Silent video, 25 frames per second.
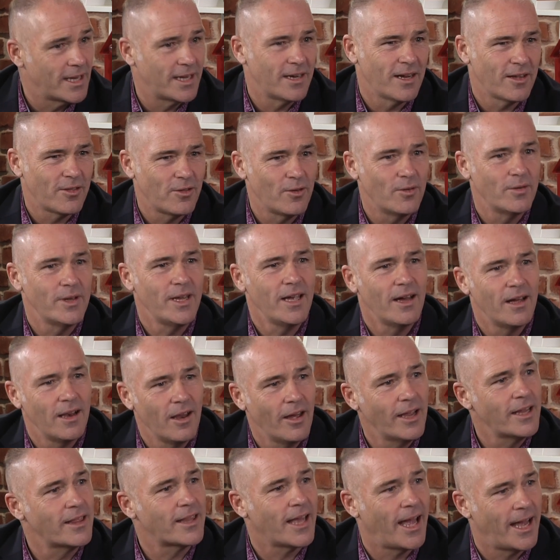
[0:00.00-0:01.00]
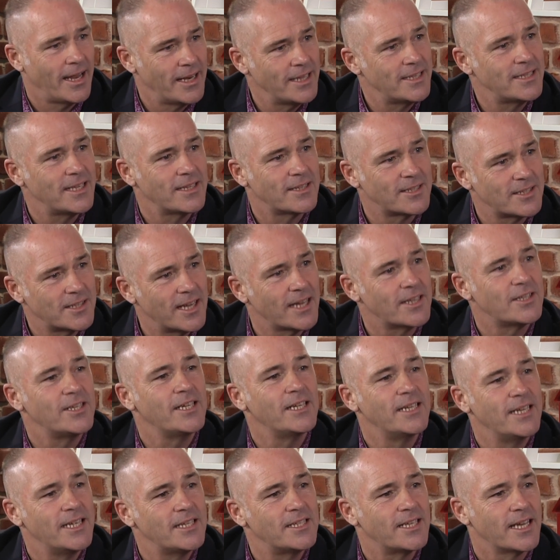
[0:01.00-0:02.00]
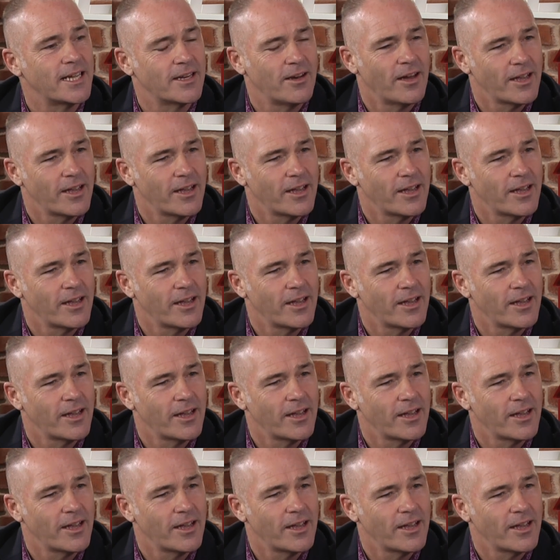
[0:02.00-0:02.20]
And yeah. I thought, yeah, I like that. And he said, stick to your knitting.